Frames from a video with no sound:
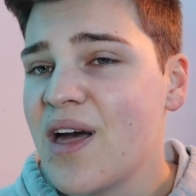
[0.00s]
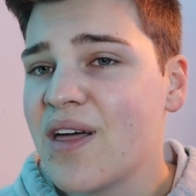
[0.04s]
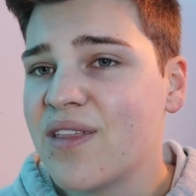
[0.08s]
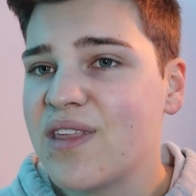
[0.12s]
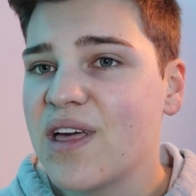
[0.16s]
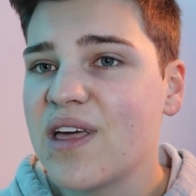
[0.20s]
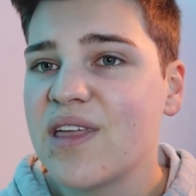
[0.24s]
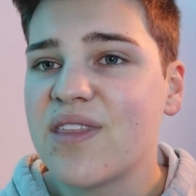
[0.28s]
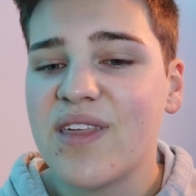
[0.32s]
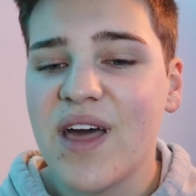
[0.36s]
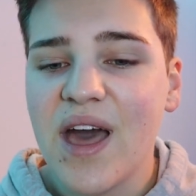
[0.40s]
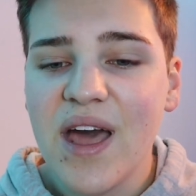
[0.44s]

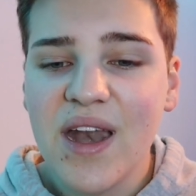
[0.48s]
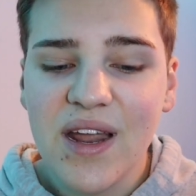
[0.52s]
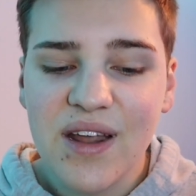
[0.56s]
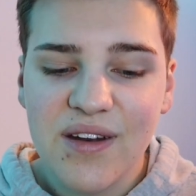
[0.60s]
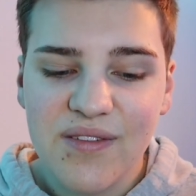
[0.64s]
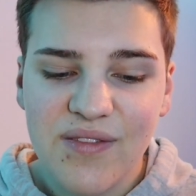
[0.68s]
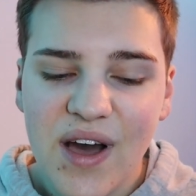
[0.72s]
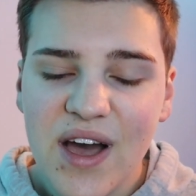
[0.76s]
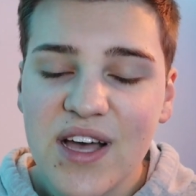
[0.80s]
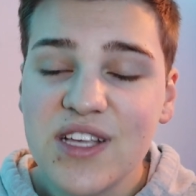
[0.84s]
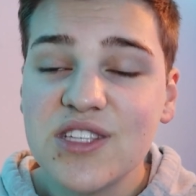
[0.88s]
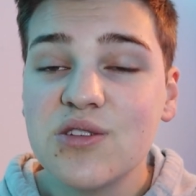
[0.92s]
They then
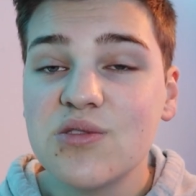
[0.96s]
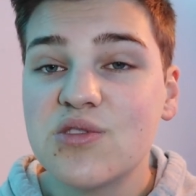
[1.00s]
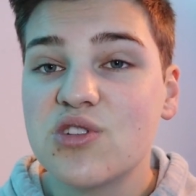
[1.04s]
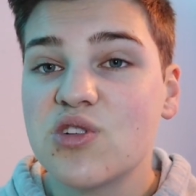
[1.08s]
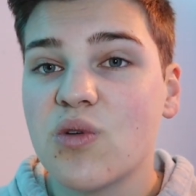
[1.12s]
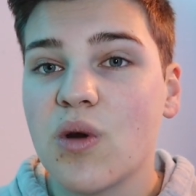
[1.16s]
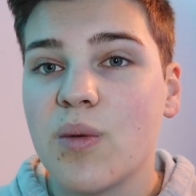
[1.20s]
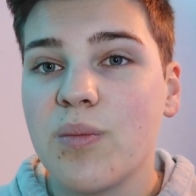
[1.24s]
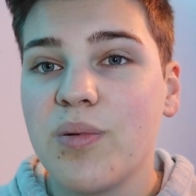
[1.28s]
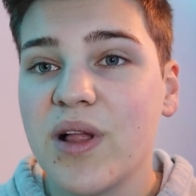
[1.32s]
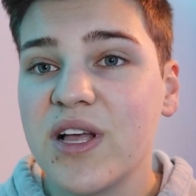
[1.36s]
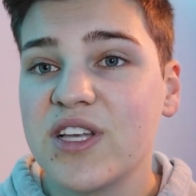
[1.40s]
advise you to
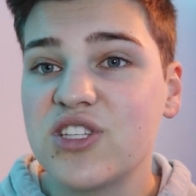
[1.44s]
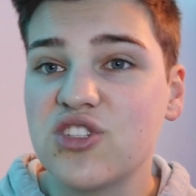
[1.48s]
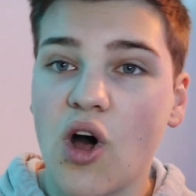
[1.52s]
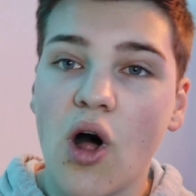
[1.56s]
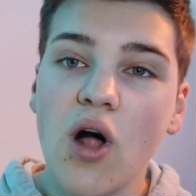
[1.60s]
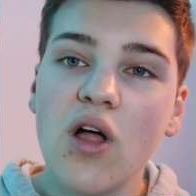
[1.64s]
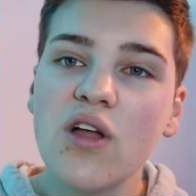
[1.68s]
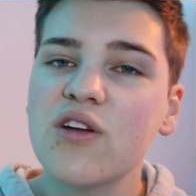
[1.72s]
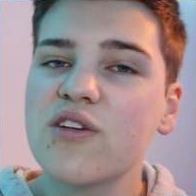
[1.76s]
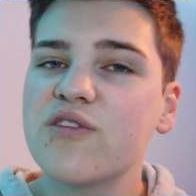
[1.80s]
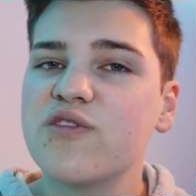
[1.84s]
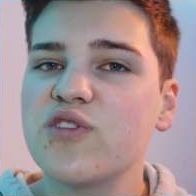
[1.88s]
replace
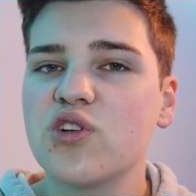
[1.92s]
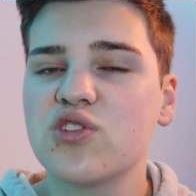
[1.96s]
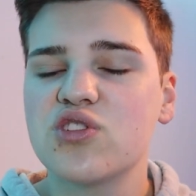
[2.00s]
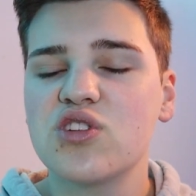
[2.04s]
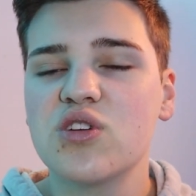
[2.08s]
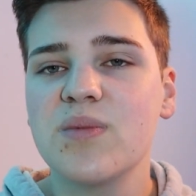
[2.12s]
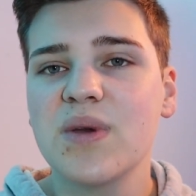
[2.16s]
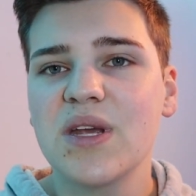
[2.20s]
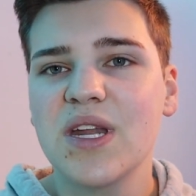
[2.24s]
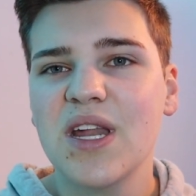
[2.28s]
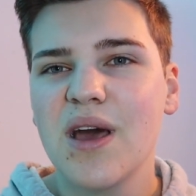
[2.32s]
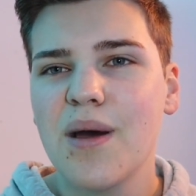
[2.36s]
all your
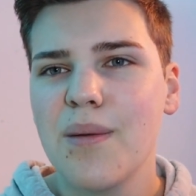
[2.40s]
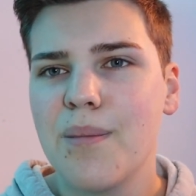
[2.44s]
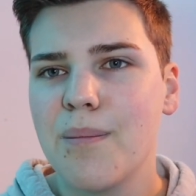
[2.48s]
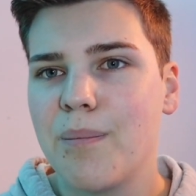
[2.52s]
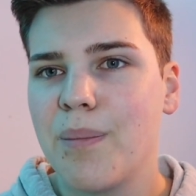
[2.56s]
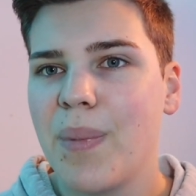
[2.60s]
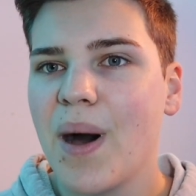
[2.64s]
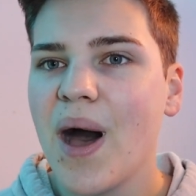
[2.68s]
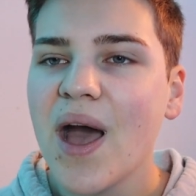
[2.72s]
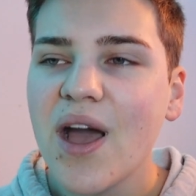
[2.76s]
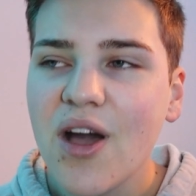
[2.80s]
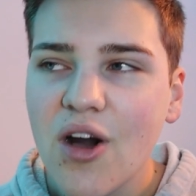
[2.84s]
filter media,
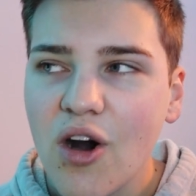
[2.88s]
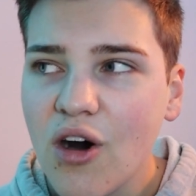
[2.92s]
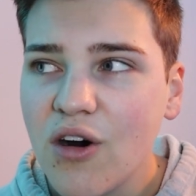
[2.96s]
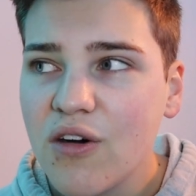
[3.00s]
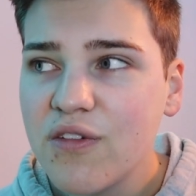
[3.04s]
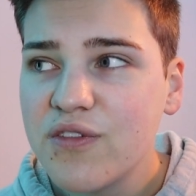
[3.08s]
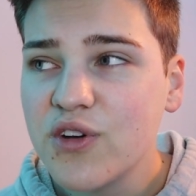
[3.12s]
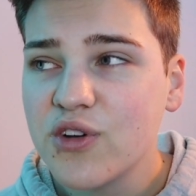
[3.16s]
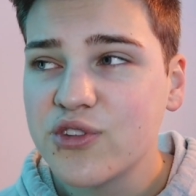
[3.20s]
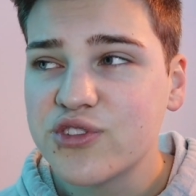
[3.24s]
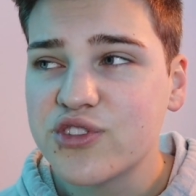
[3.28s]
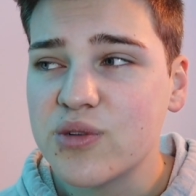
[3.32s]
buy all
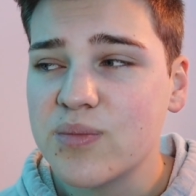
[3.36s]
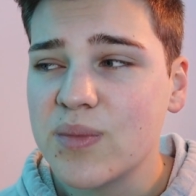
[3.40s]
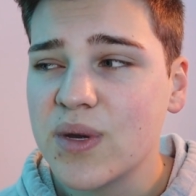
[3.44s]
filter